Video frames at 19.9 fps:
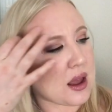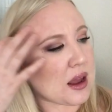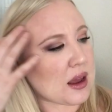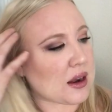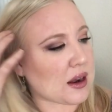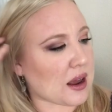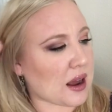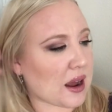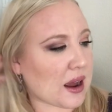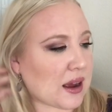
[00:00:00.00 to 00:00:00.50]

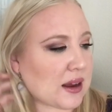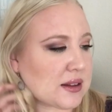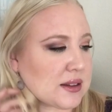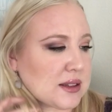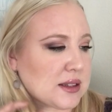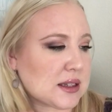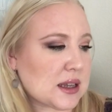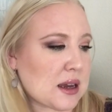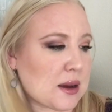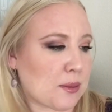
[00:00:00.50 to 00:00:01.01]
It
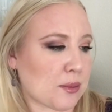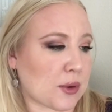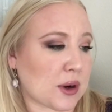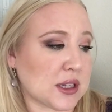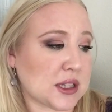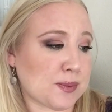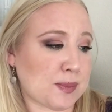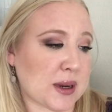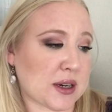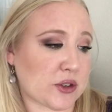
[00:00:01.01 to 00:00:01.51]
has um,
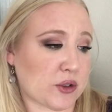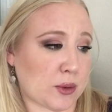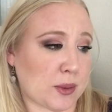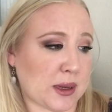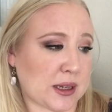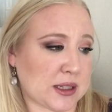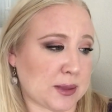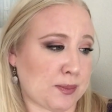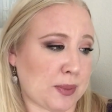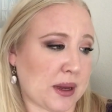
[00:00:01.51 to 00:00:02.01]
broad spectrum
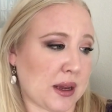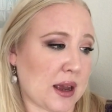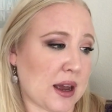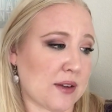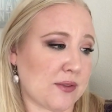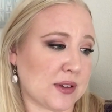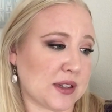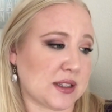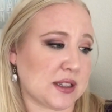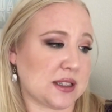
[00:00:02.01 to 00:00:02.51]

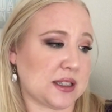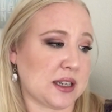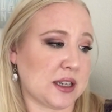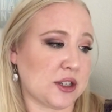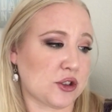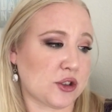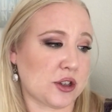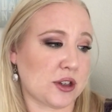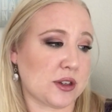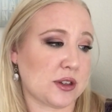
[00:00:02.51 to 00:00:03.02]
SPF. It's a
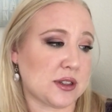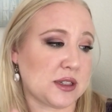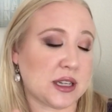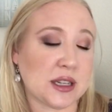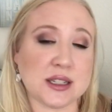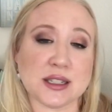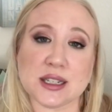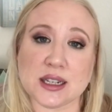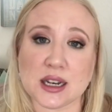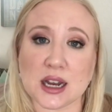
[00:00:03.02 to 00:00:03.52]

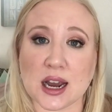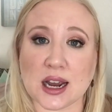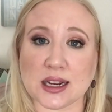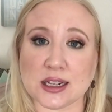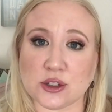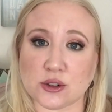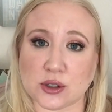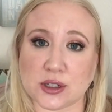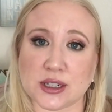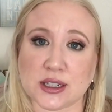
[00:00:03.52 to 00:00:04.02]
tinted
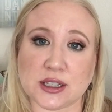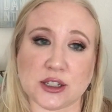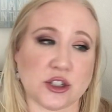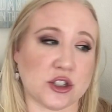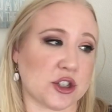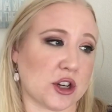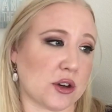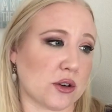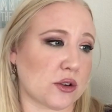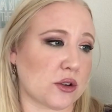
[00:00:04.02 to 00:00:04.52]
hydrating
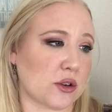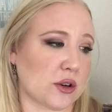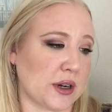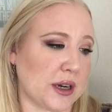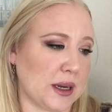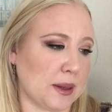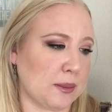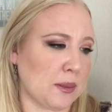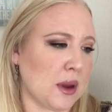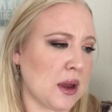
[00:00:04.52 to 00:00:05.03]
gel
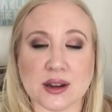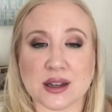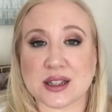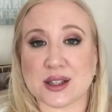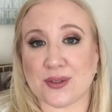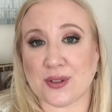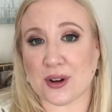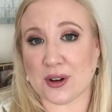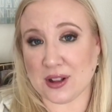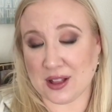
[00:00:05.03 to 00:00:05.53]
cream. It's a
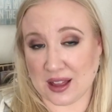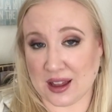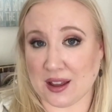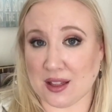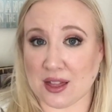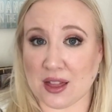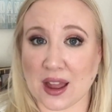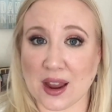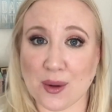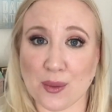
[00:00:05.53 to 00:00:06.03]
very light
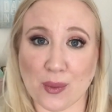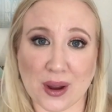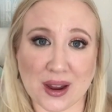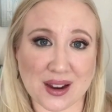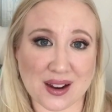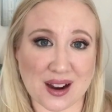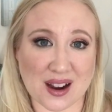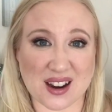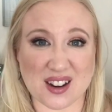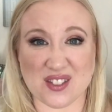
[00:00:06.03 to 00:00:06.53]

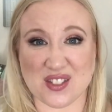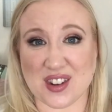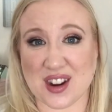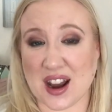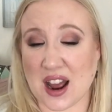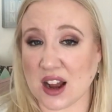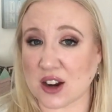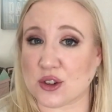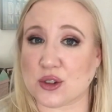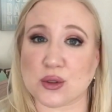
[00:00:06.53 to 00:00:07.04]
lightweight kind of
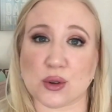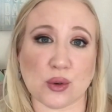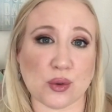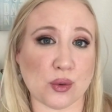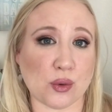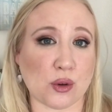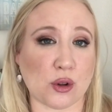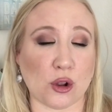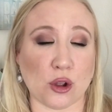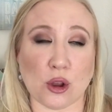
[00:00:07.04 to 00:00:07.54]

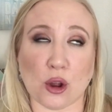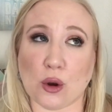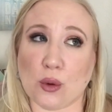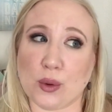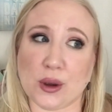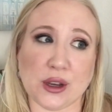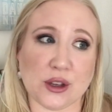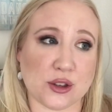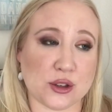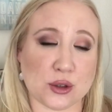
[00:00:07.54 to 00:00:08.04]
natural
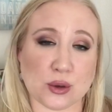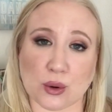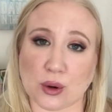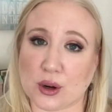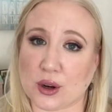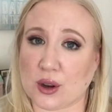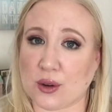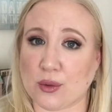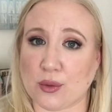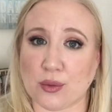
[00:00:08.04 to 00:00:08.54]
glowy sort
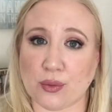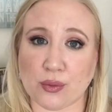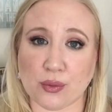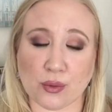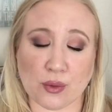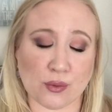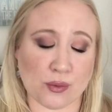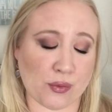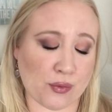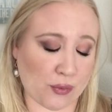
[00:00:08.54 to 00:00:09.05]
of
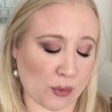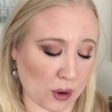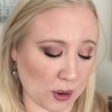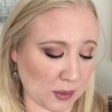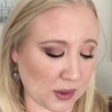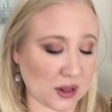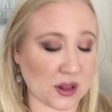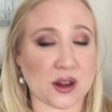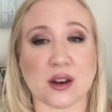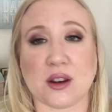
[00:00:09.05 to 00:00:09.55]

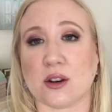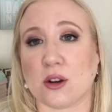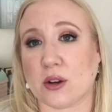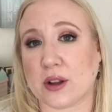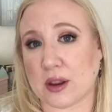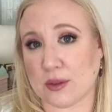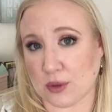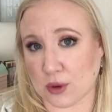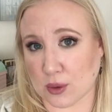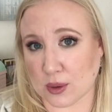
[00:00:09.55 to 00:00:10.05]
formula. It'll
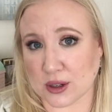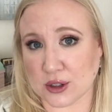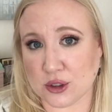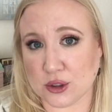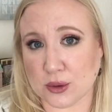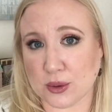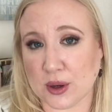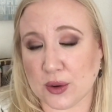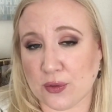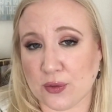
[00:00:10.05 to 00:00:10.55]
give you a
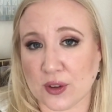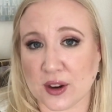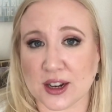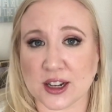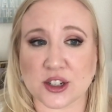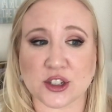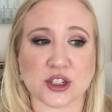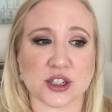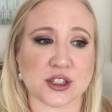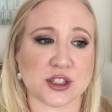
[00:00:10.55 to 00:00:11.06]
dewy
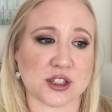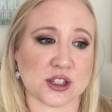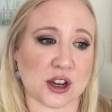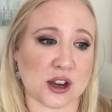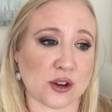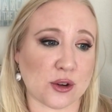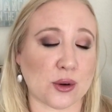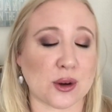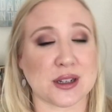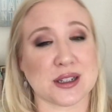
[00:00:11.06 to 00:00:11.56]
finish. It's
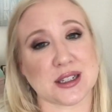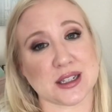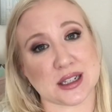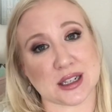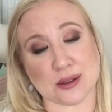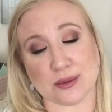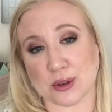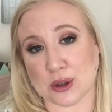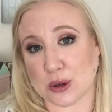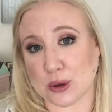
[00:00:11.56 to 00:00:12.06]
not going to
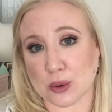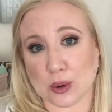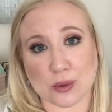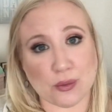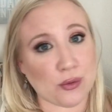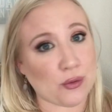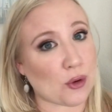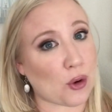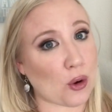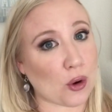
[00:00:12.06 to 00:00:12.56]
give you a
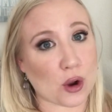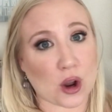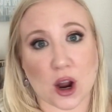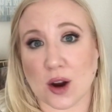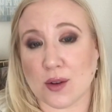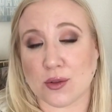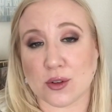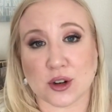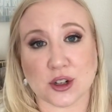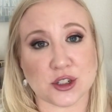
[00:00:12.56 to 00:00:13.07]
full
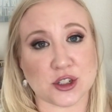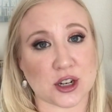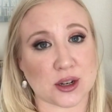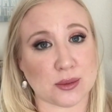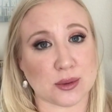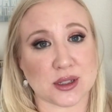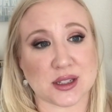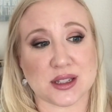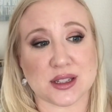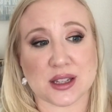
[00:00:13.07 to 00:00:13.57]
coverage. I
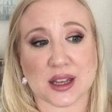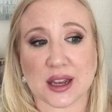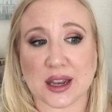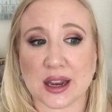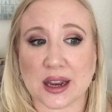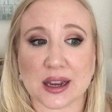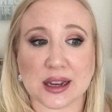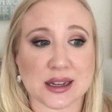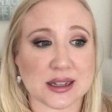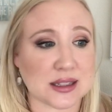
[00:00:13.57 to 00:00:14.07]
would
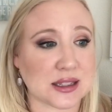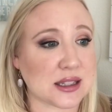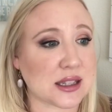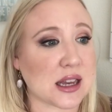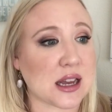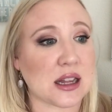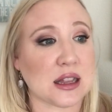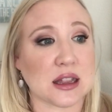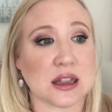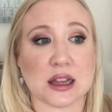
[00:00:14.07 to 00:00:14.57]
say it's
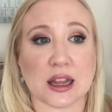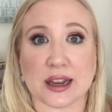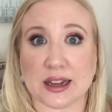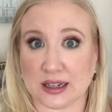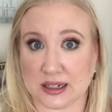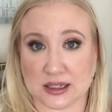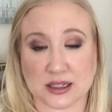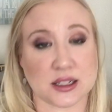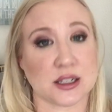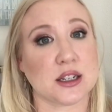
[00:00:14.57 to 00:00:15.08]
a
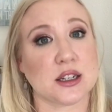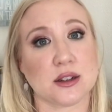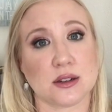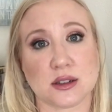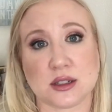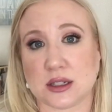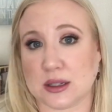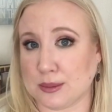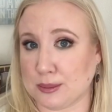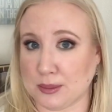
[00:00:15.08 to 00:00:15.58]
light
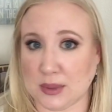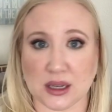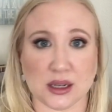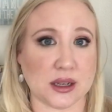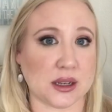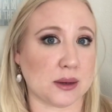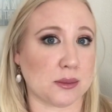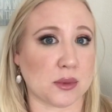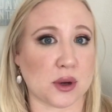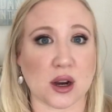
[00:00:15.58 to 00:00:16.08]
to
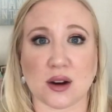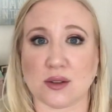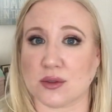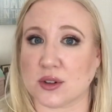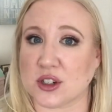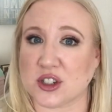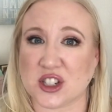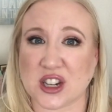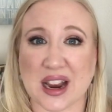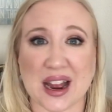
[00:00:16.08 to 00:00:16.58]
medium
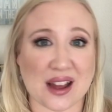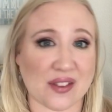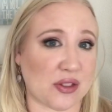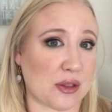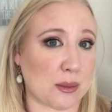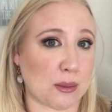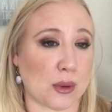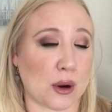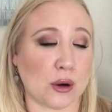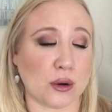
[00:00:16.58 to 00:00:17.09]
coverage at
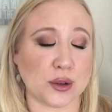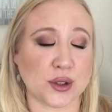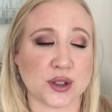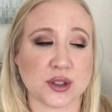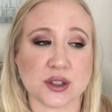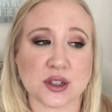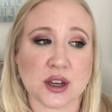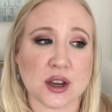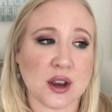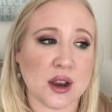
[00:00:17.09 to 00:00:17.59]
the
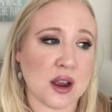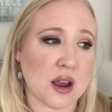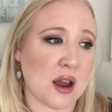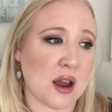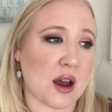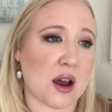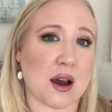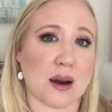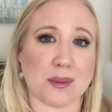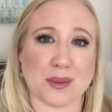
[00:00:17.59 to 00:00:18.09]
most.
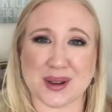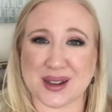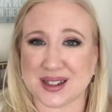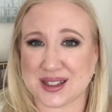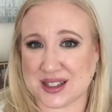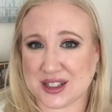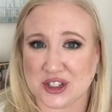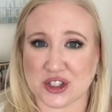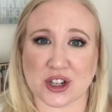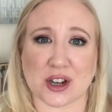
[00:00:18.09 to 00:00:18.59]
Um,
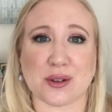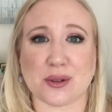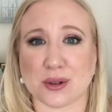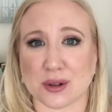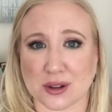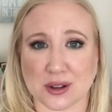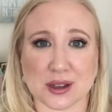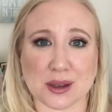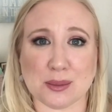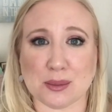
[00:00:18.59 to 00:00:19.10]
it's
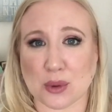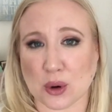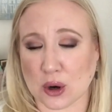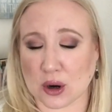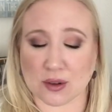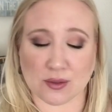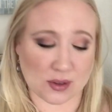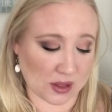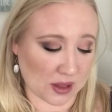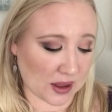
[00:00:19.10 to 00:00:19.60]
generally more
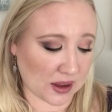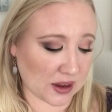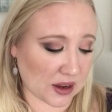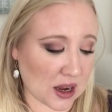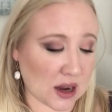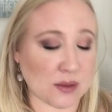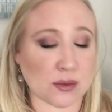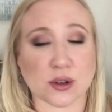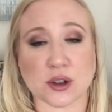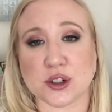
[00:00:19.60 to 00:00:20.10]
of a light
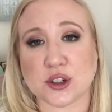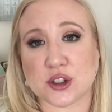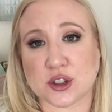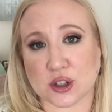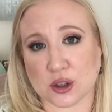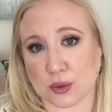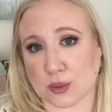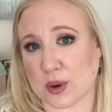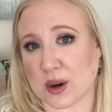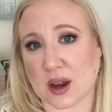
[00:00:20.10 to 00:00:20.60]
coverage.
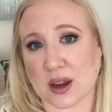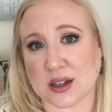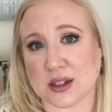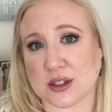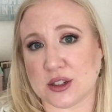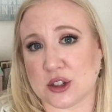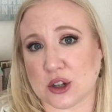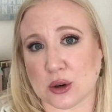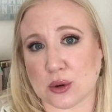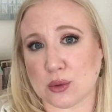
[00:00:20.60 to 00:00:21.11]
So when I
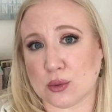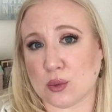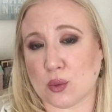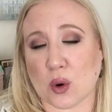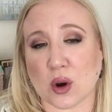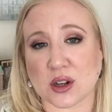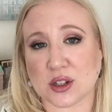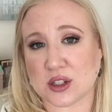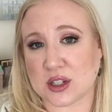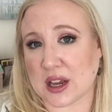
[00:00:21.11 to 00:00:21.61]
don't
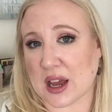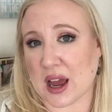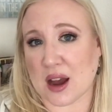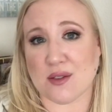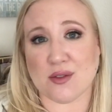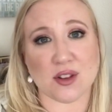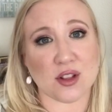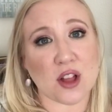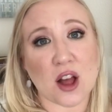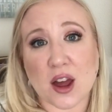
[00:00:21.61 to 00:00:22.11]
want to
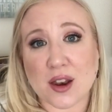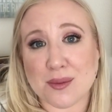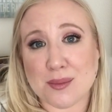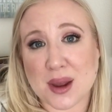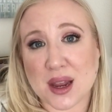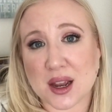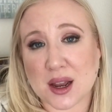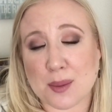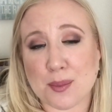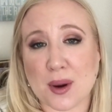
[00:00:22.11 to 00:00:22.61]
have a lot of
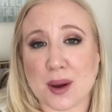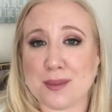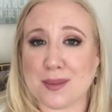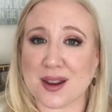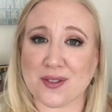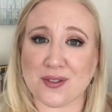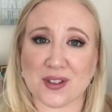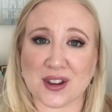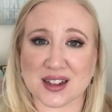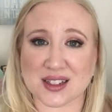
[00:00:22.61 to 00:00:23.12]
makeup on
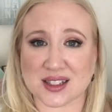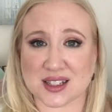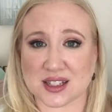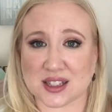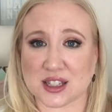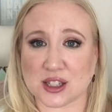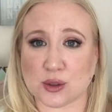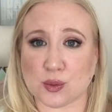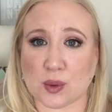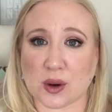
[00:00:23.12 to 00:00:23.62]
my face,
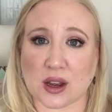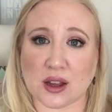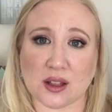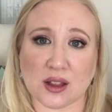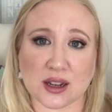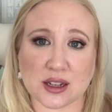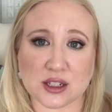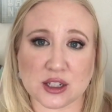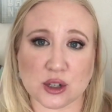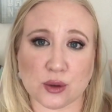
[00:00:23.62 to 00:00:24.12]
this is what I
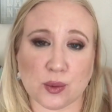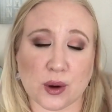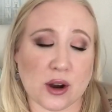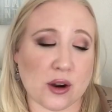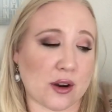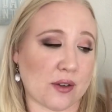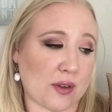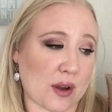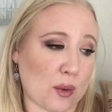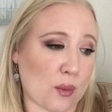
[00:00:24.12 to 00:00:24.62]
like to
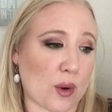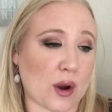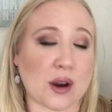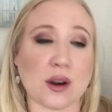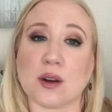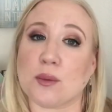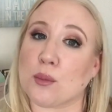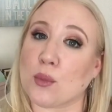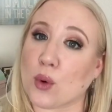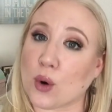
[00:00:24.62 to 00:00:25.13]
wear. If I want
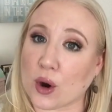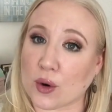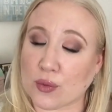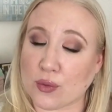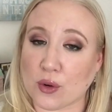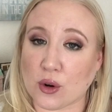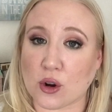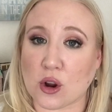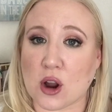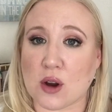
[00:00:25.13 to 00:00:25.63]
a more
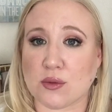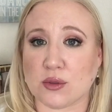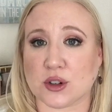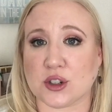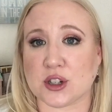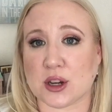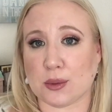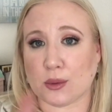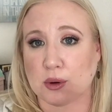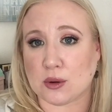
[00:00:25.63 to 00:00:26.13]
full
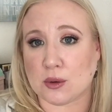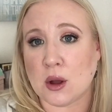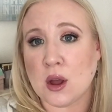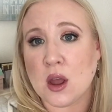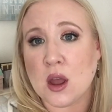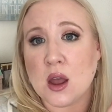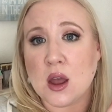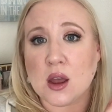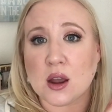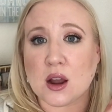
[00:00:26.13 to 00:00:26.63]
coverage, I will
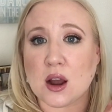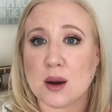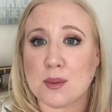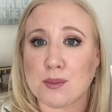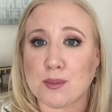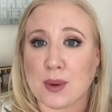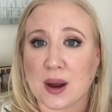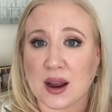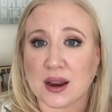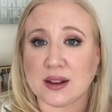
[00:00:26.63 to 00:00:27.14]

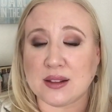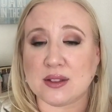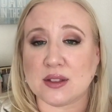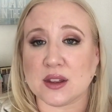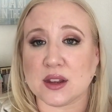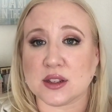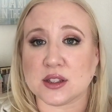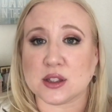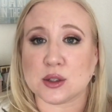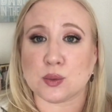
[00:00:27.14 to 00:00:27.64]
combine
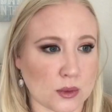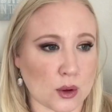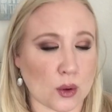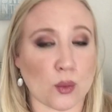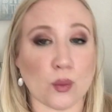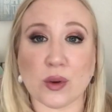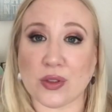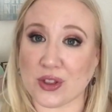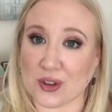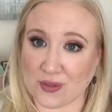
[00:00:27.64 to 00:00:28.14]
this
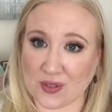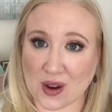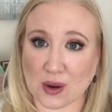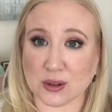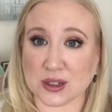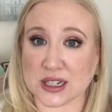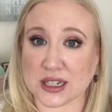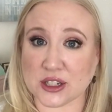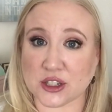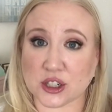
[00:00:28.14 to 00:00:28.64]
with a
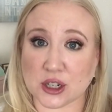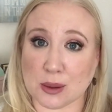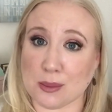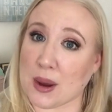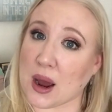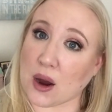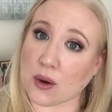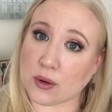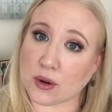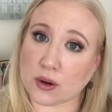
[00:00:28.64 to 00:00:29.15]
foundation
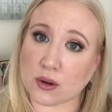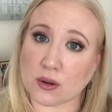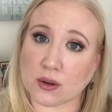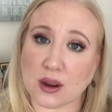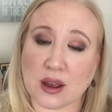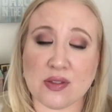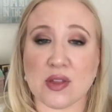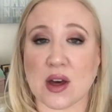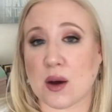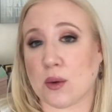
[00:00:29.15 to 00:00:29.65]
powder
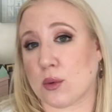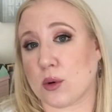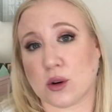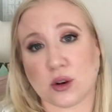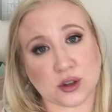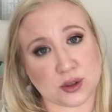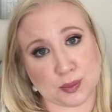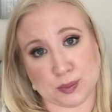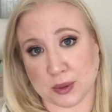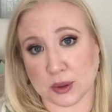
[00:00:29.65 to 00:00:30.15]
and that
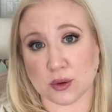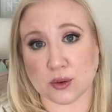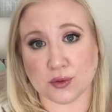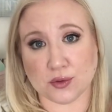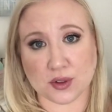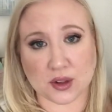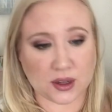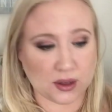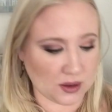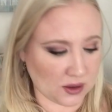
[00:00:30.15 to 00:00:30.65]
works
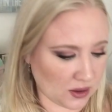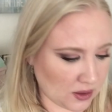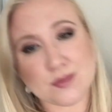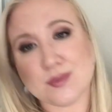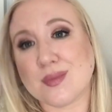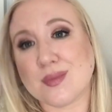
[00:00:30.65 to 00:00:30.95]
beautifully.